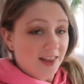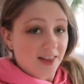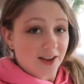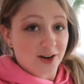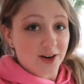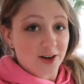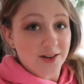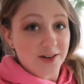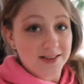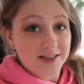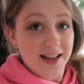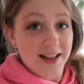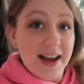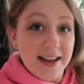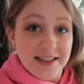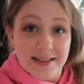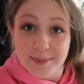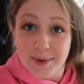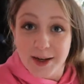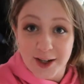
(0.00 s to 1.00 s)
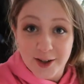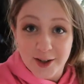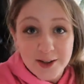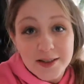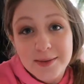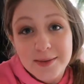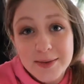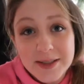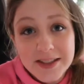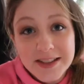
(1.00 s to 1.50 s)
the girls' last minute
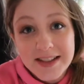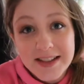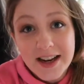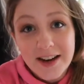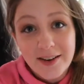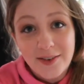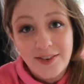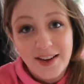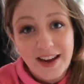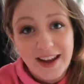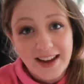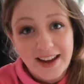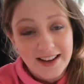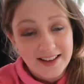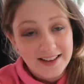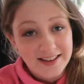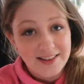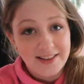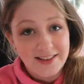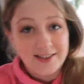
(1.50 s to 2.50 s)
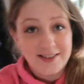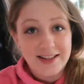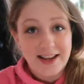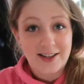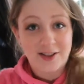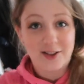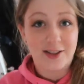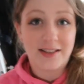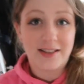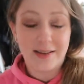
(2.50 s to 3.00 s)
Christmas stuff, and there's
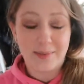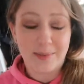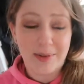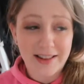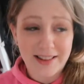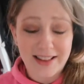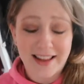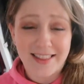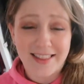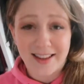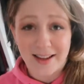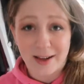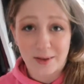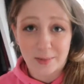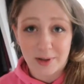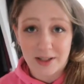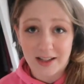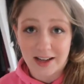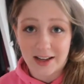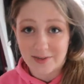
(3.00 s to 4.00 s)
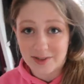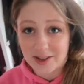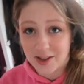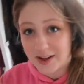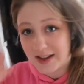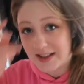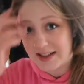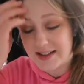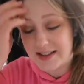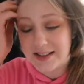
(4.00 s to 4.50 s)
actually something that I think I'm going to give to
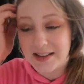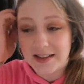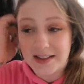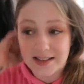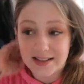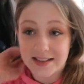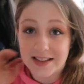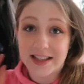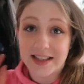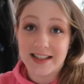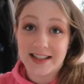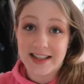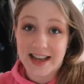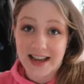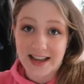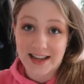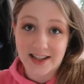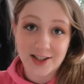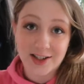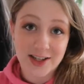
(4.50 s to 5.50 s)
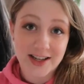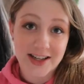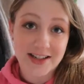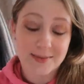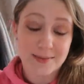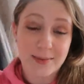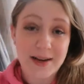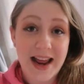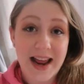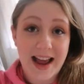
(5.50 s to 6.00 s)
Grace today. She
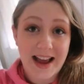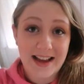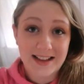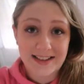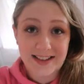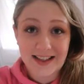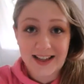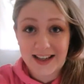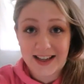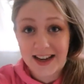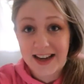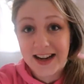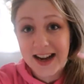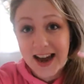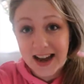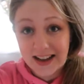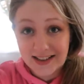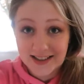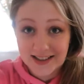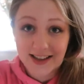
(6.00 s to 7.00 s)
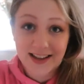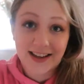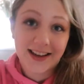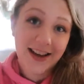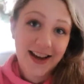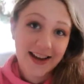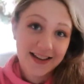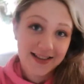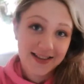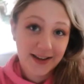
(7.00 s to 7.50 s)
has been asking and asking
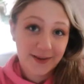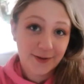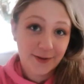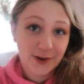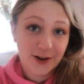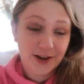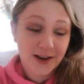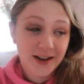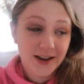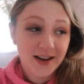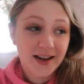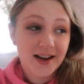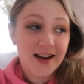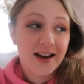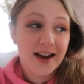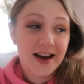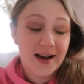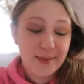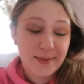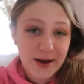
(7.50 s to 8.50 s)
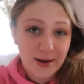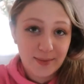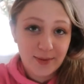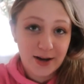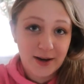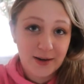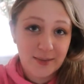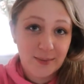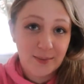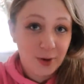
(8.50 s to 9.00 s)
and asking for a
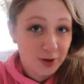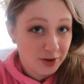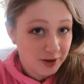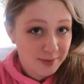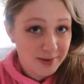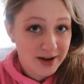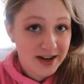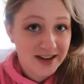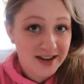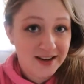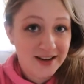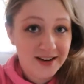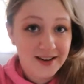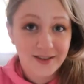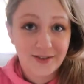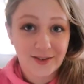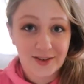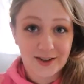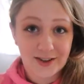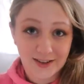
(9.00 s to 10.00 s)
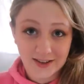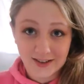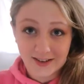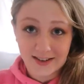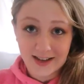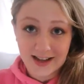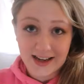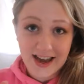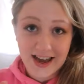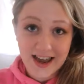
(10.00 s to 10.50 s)
mama polar bear for her
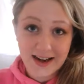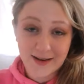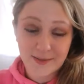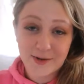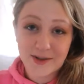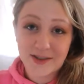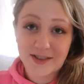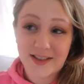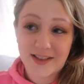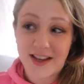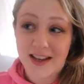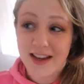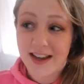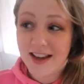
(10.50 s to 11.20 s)
little like animals.